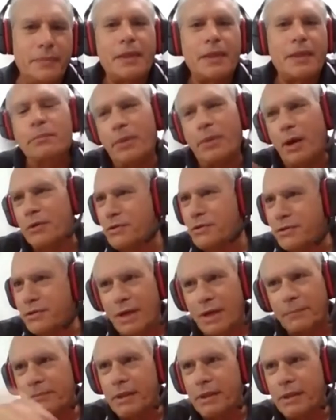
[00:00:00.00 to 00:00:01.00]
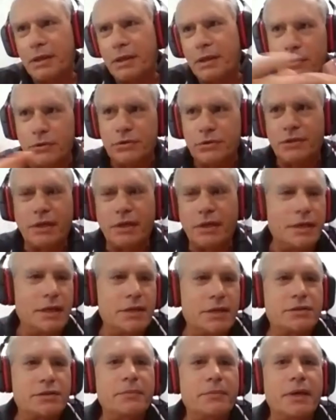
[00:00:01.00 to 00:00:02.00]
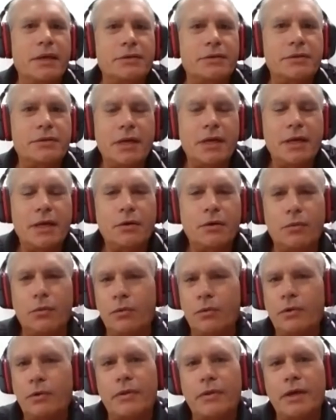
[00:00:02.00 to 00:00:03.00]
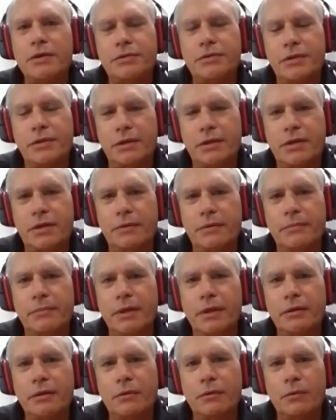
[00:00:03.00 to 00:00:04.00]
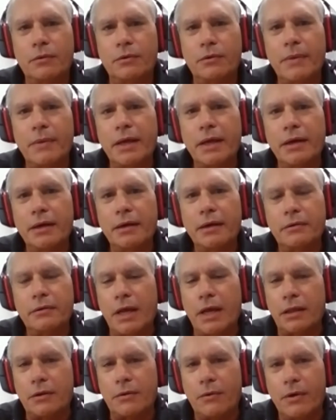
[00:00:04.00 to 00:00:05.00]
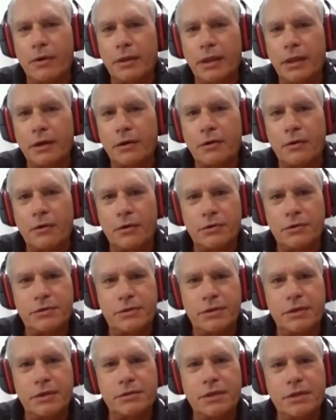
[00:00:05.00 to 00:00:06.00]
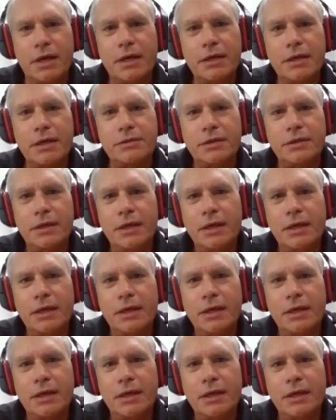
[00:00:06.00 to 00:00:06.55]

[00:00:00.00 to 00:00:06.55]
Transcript: post something or send an SMS, all of those things can be automated at quite low costs these days.